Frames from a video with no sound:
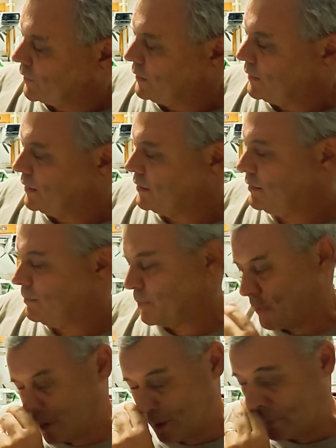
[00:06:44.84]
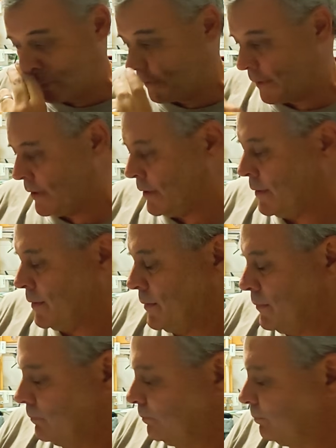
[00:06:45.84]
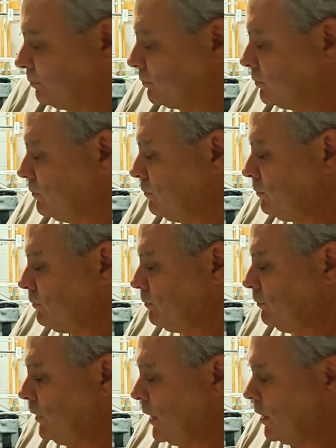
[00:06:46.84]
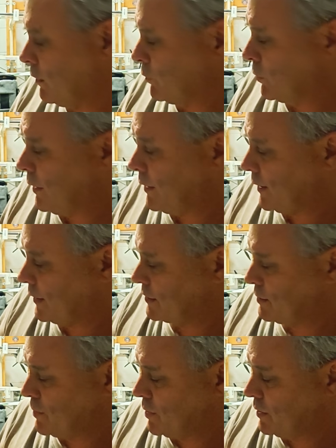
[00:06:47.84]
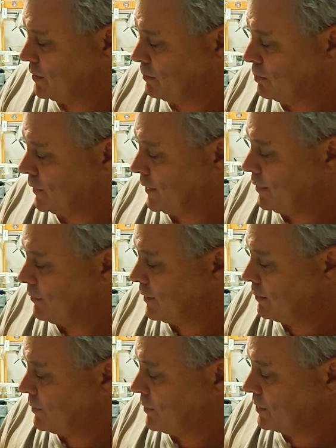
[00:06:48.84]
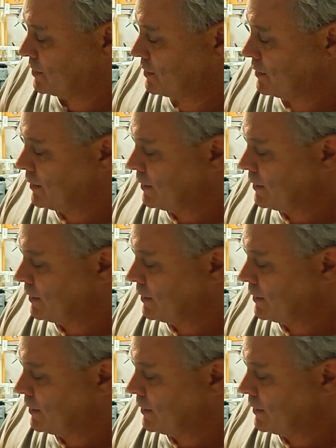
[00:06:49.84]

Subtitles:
And that's your boot up already. And I've already customised and played around with this.